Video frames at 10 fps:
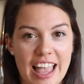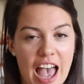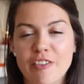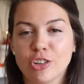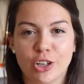
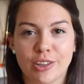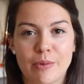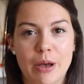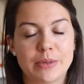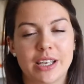Have a look on
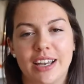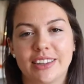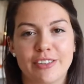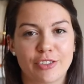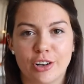their
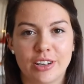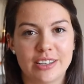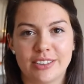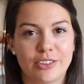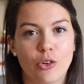website. They've
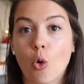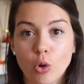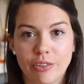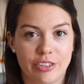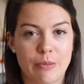got
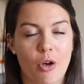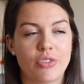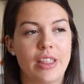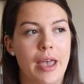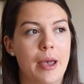all of them
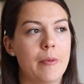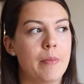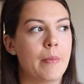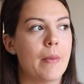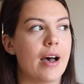on there
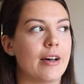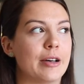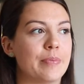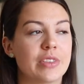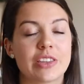
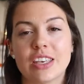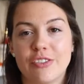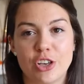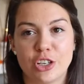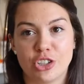
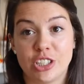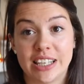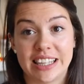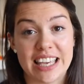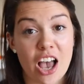if you're
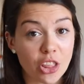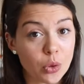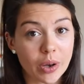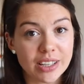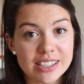interested in the
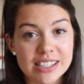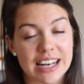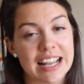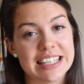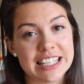other ones
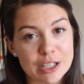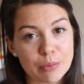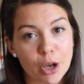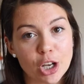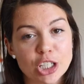that I
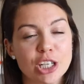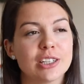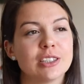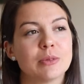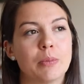didn't
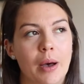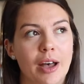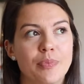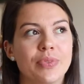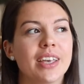purchase,
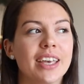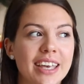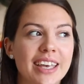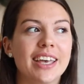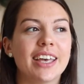but
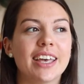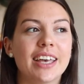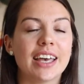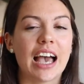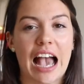
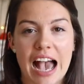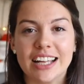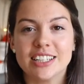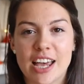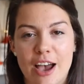I
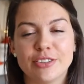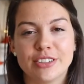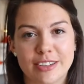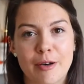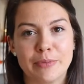had to have
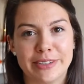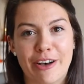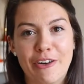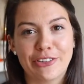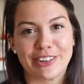some
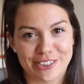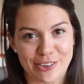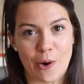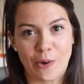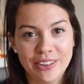
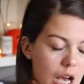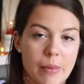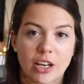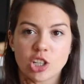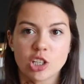self-control.
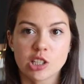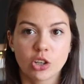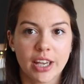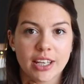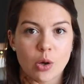I'm actually just
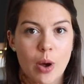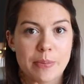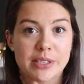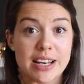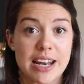looking at the
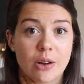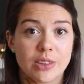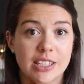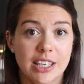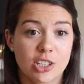website now
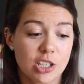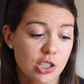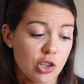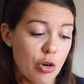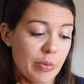and there's actually
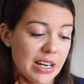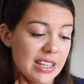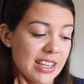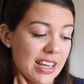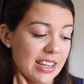so
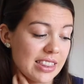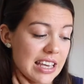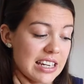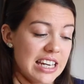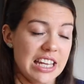many that
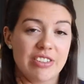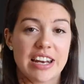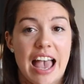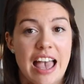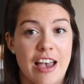they didn't
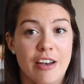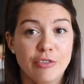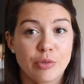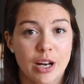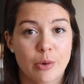even
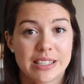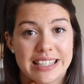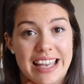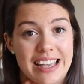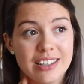have when I
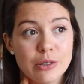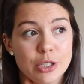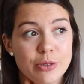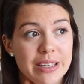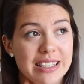was there,
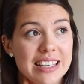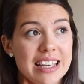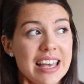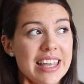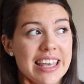which means
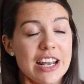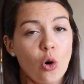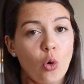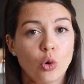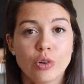they'd
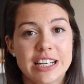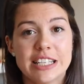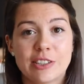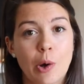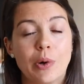
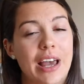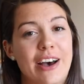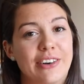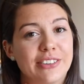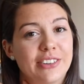already sold
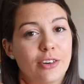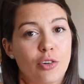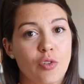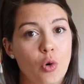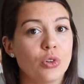out
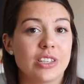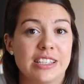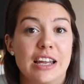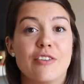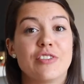of all the
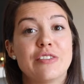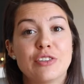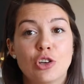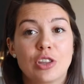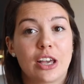stuff
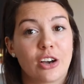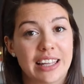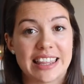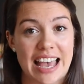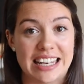even though they got
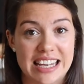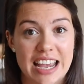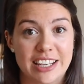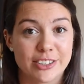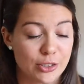it that
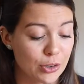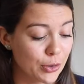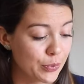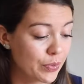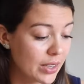day.
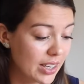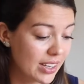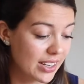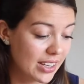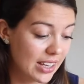So
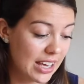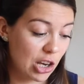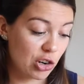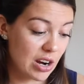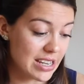
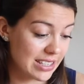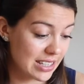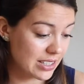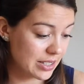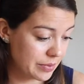
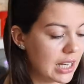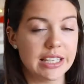crazy.